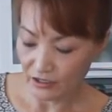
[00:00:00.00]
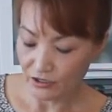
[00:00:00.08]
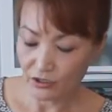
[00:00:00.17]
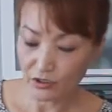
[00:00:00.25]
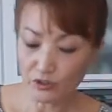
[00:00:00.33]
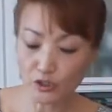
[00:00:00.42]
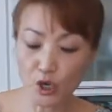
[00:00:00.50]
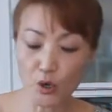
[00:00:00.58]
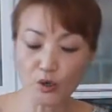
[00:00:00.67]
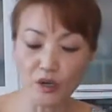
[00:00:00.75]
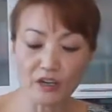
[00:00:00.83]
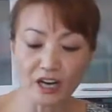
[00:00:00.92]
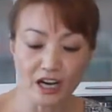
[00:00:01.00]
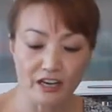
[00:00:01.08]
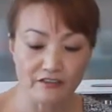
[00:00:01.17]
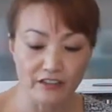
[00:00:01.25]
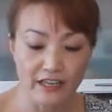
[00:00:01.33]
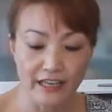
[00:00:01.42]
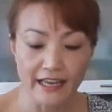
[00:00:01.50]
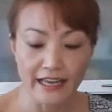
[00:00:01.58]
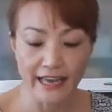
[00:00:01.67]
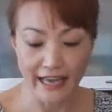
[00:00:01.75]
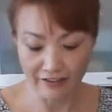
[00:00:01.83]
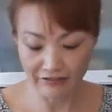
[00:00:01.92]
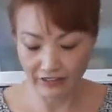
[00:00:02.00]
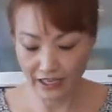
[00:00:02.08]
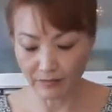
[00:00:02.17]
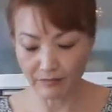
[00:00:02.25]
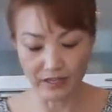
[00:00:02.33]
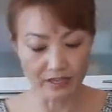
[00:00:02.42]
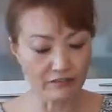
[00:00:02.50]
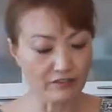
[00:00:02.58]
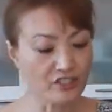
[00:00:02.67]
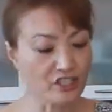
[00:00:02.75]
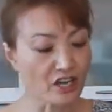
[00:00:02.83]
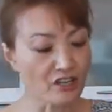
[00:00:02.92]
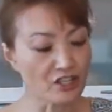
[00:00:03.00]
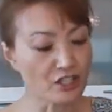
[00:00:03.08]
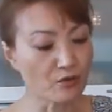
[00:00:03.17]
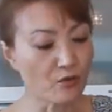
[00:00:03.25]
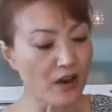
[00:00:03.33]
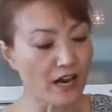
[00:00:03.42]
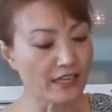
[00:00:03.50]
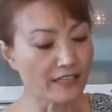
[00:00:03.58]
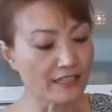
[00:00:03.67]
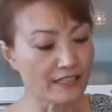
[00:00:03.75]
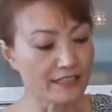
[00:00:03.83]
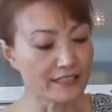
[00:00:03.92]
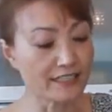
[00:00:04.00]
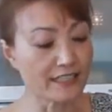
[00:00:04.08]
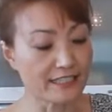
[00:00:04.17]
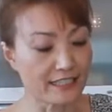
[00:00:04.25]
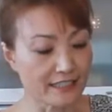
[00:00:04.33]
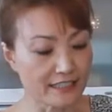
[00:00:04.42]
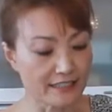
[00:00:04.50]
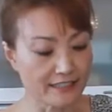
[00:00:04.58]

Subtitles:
So total of half cup of Shaoxing wine is needed.